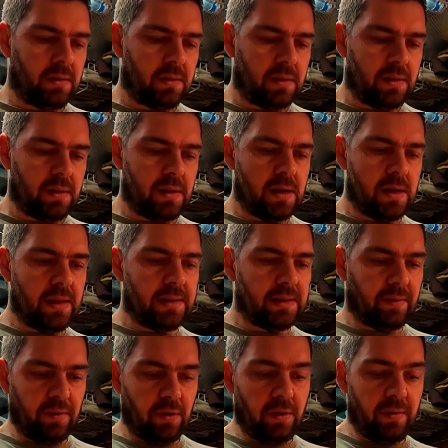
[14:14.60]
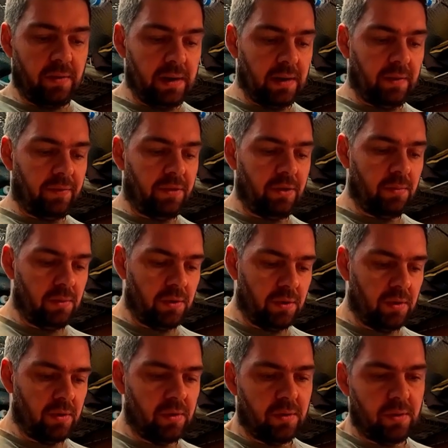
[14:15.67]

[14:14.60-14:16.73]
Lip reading: and there's already a few more